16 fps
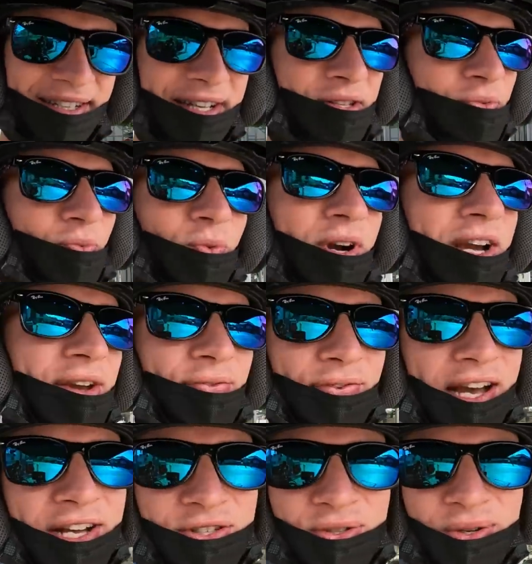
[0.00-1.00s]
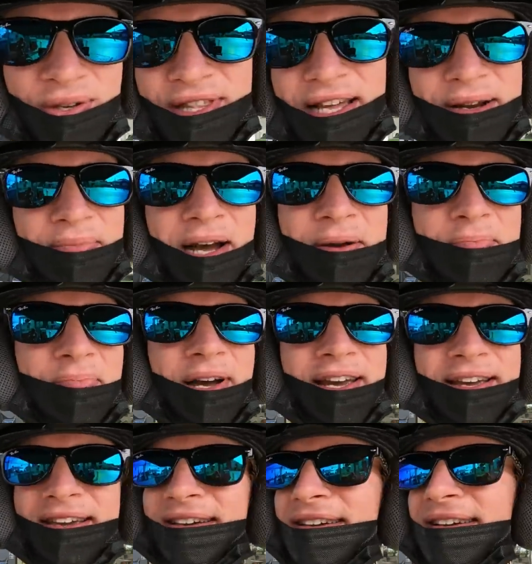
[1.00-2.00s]
It's way faster than my
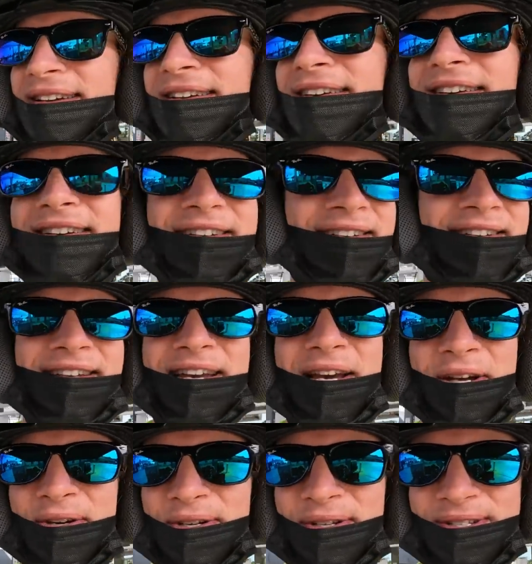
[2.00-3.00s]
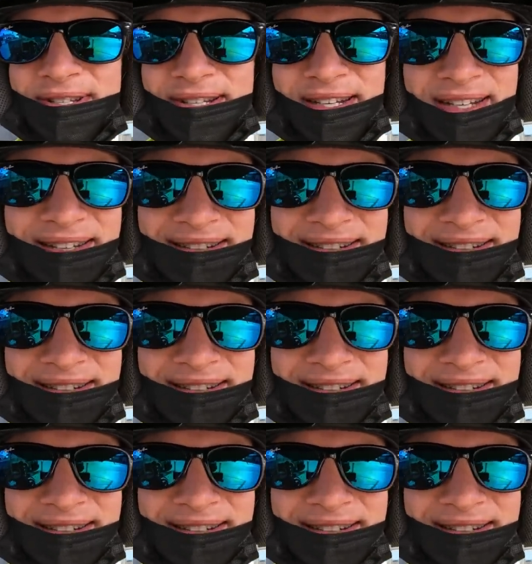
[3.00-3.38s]
bike, the Negros.